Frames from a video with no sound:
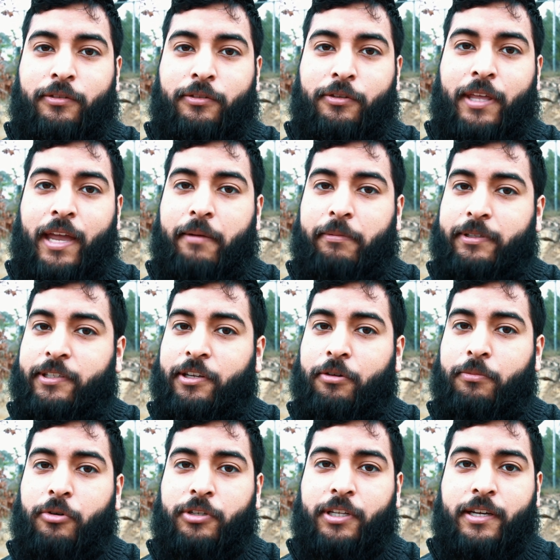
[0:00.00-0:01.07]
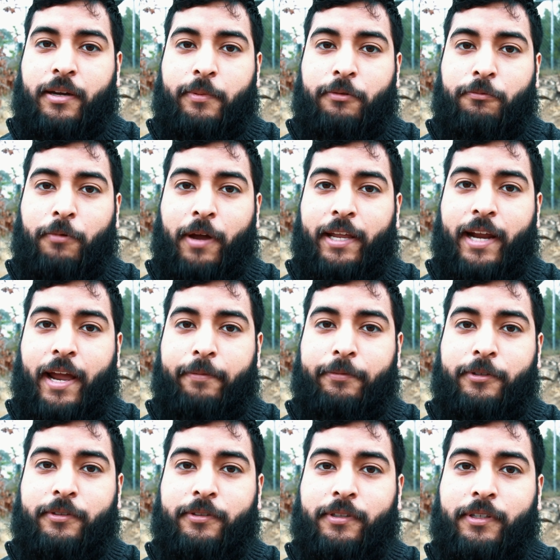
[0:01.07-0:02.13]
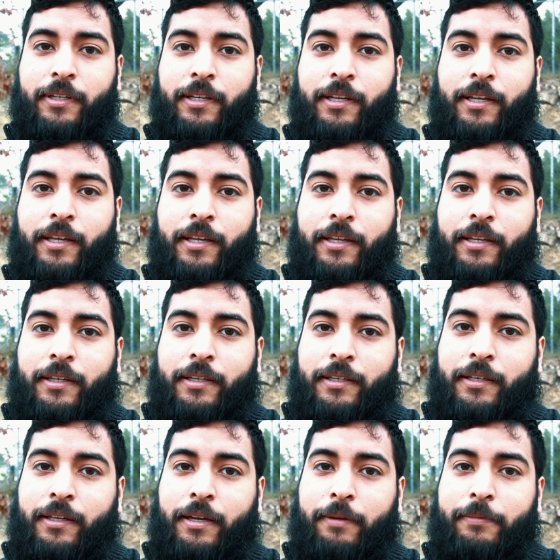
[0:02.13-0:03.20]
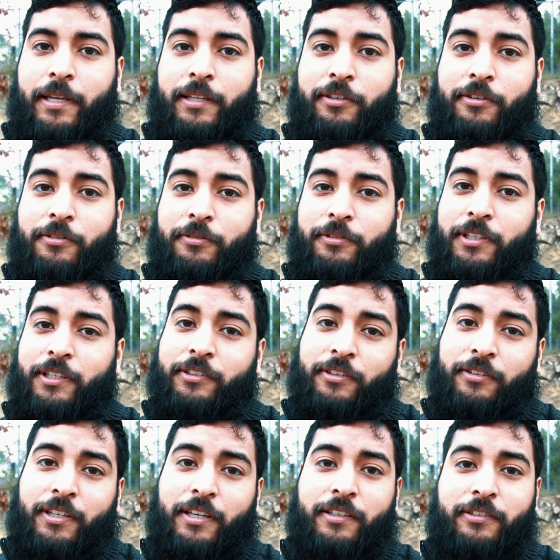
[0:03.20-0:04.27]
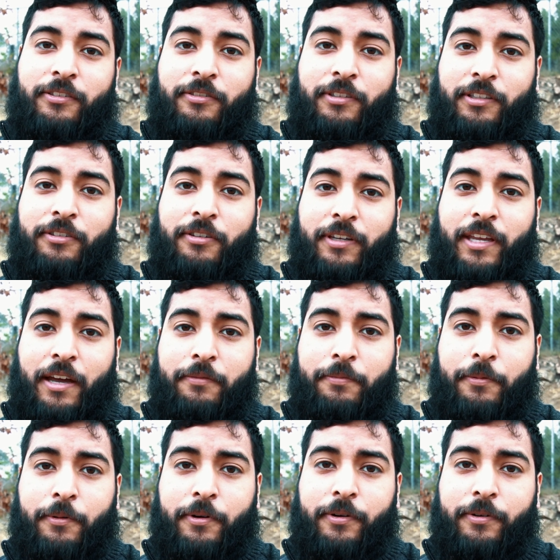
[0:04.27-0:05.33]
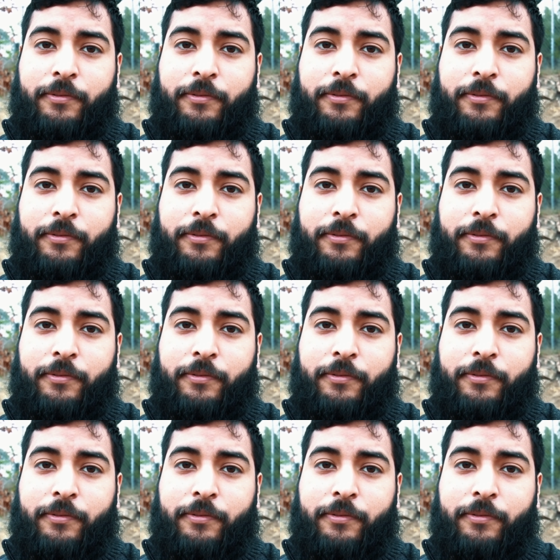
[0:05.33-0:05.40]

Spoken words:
Do they have a ceremony coming right after? If they do, these are things you need to account for.